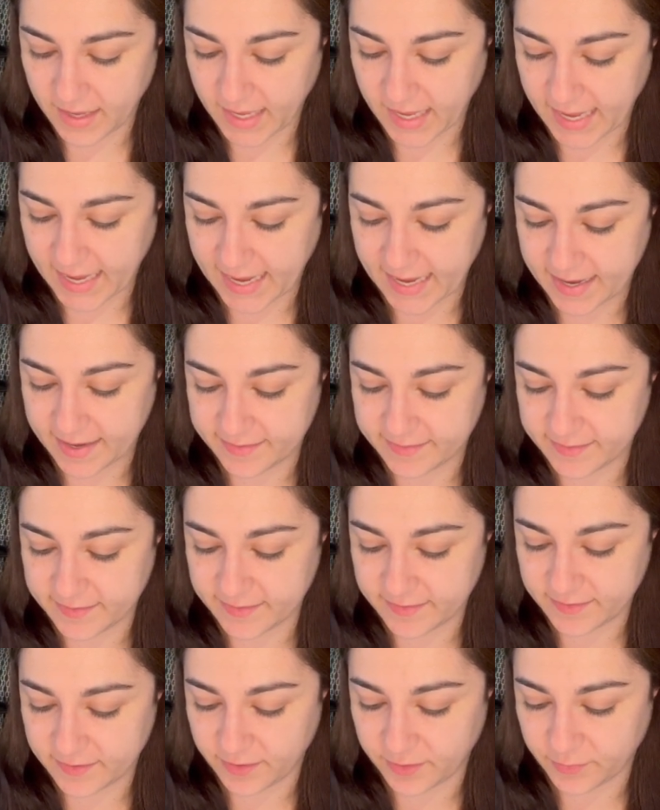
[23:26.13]
add
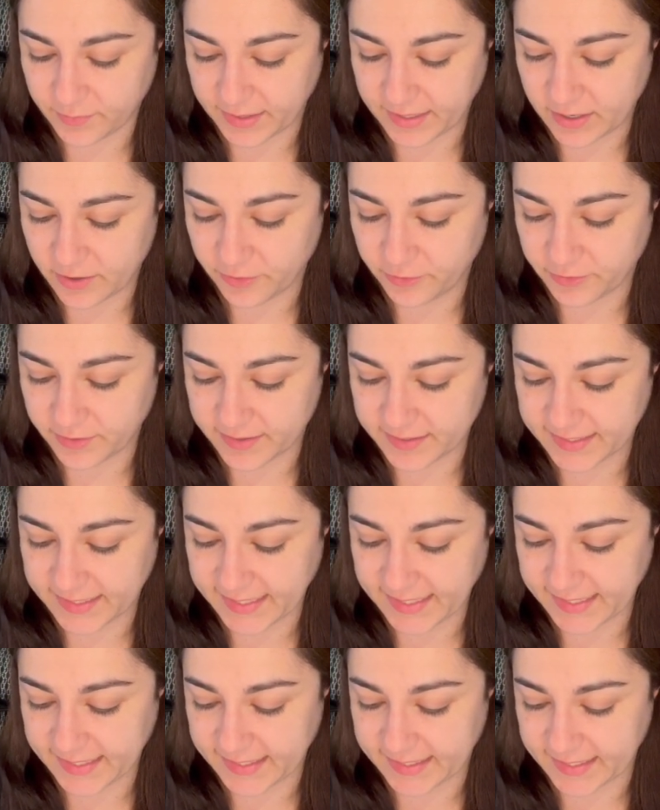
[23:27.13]
to
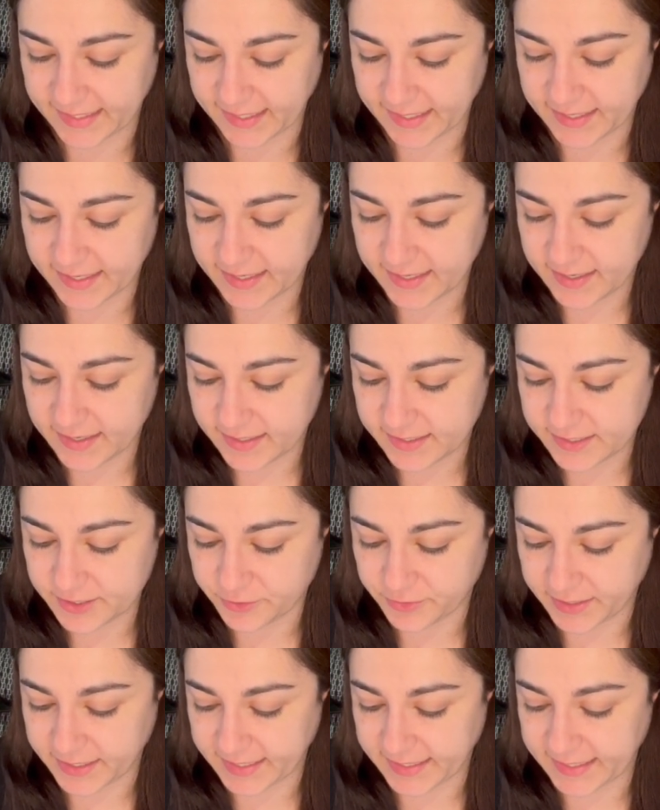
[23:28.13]
360
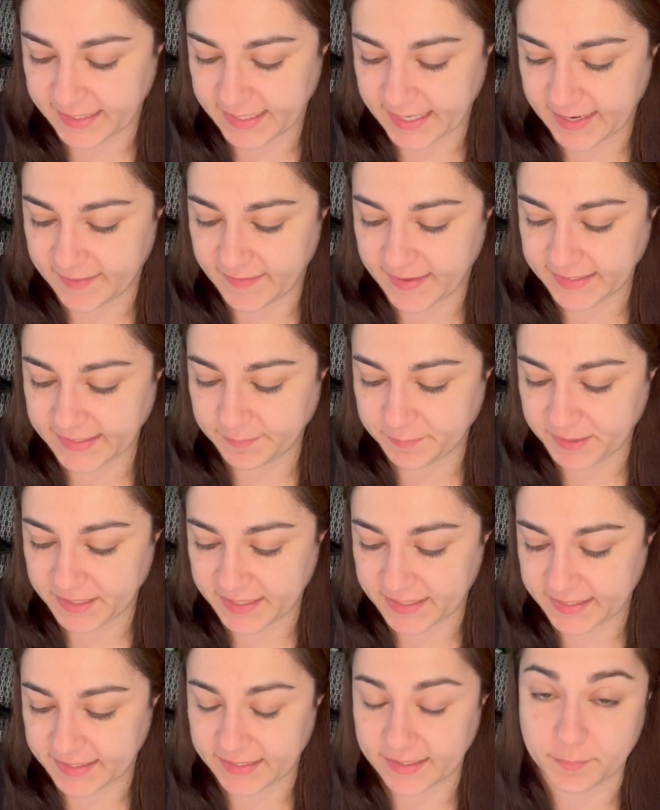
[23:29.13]
degrees, and that's
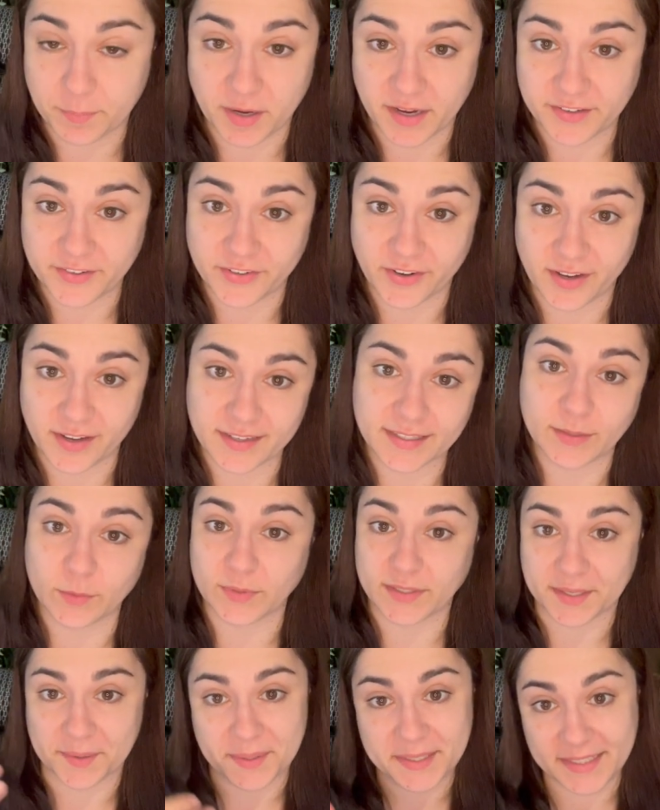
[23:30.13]
because a pie chart is
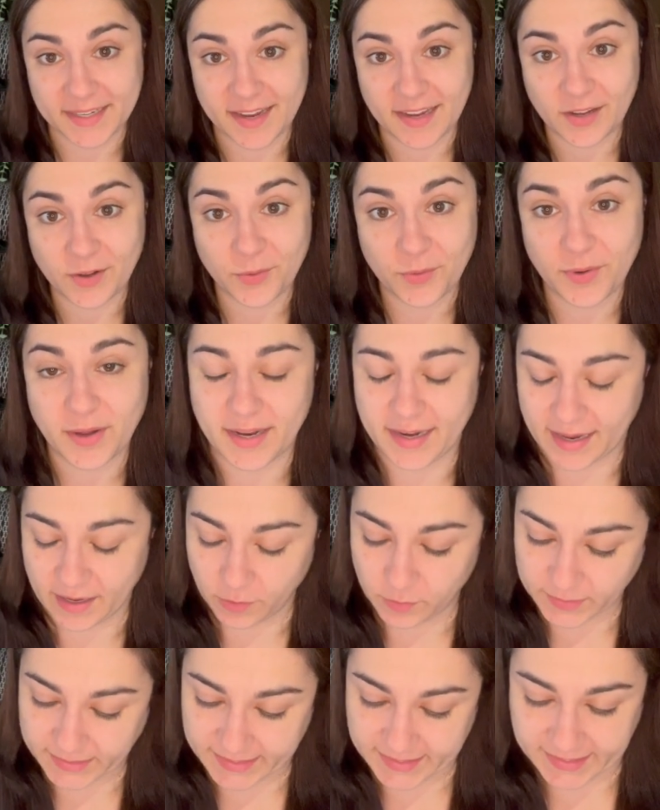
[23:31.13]
also a circle, and
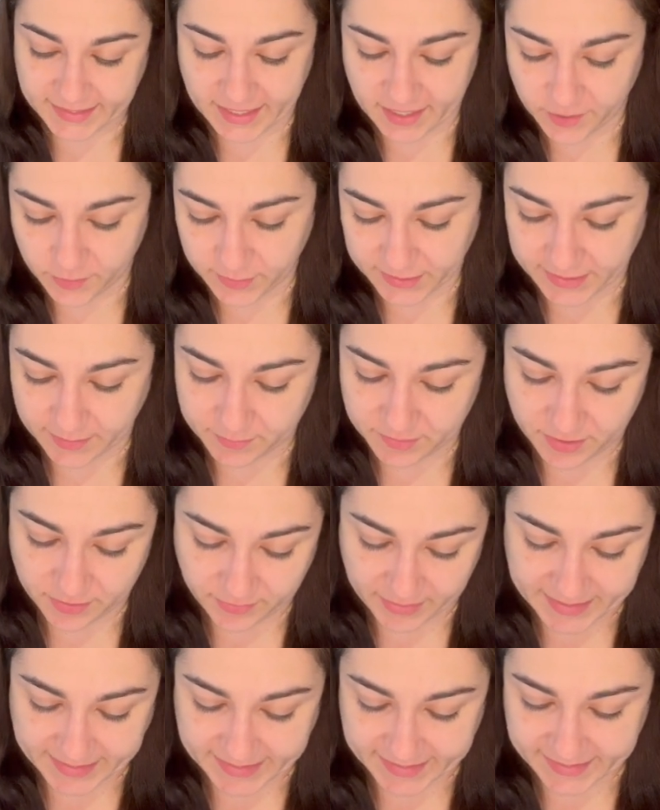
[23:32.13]
angles in a circle sum to
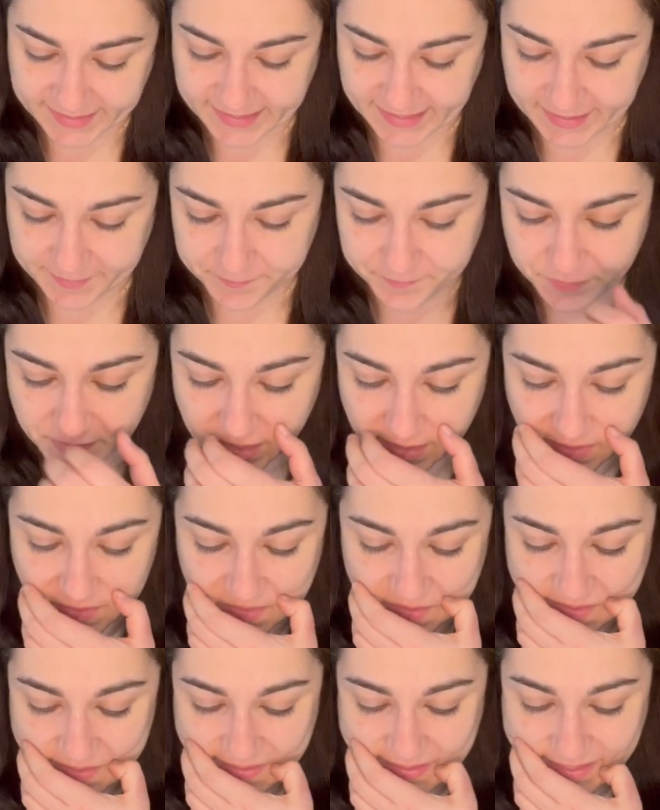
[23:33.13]
360.
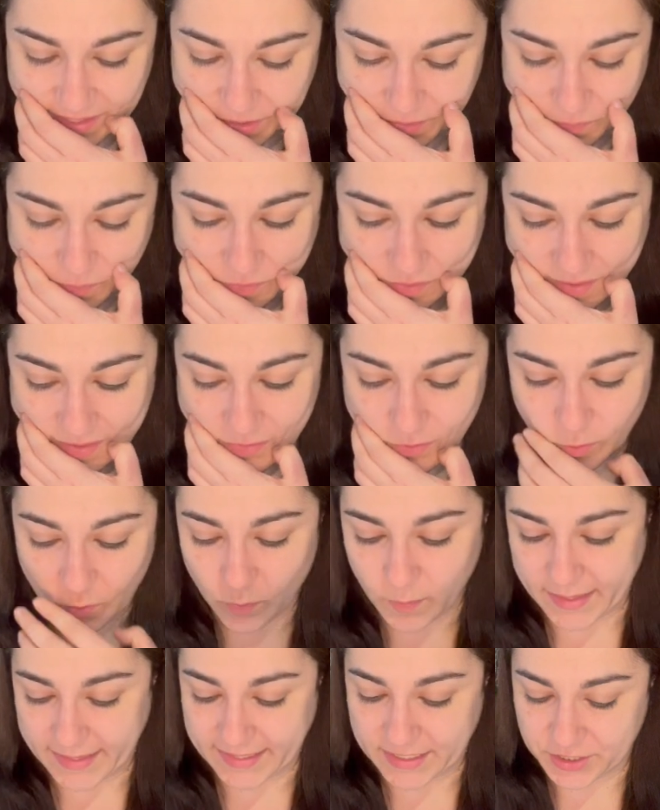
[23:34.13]
So what I
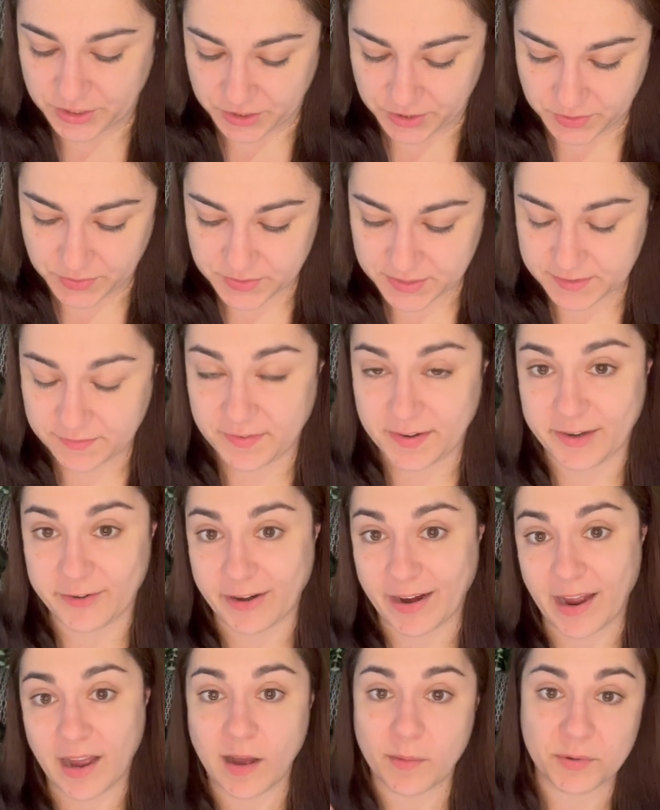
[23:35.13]
always do to figure
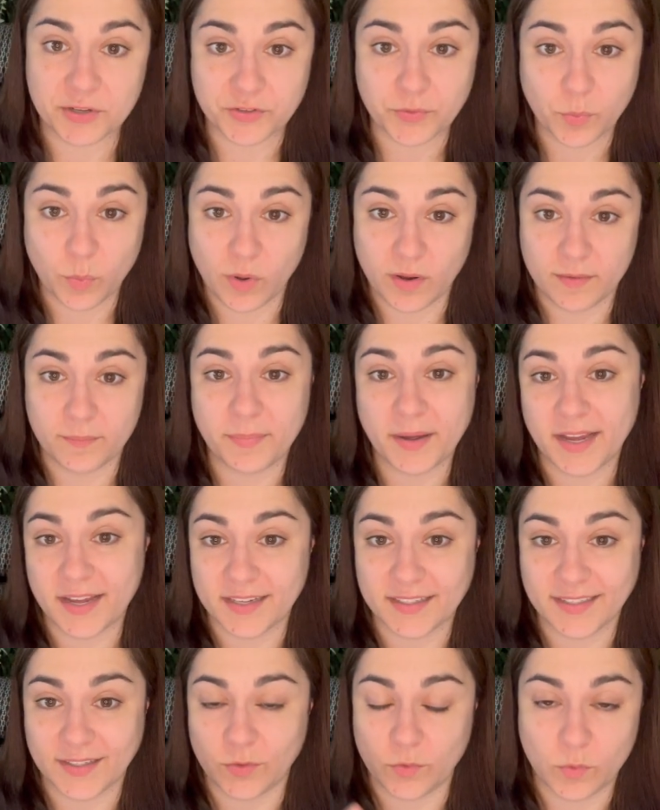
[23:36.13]
out how much one
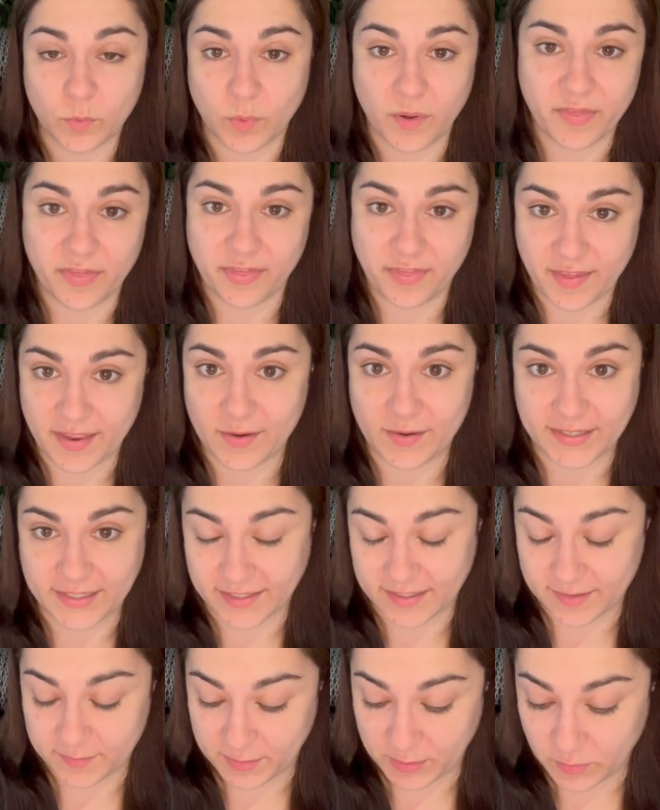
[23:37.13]
person or one thing is
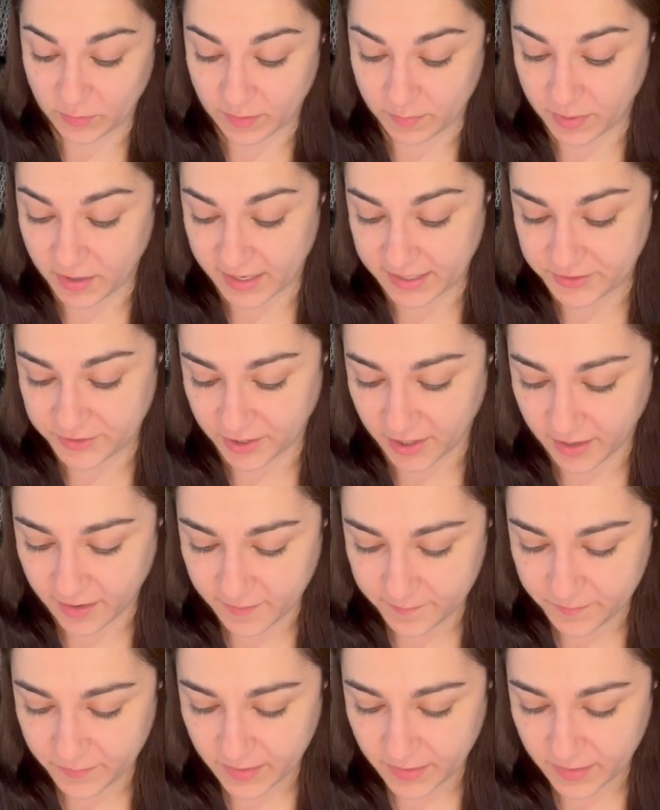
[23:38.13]
going to be on the pie chart,